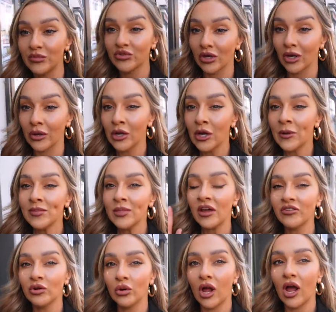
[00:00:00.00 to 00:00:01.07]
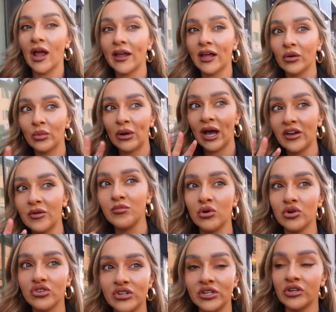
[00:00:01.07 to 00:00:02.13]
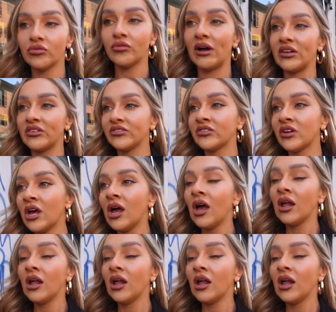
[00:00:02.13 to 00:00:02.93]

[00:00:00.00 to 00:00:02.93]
So feel like we had a much needed rest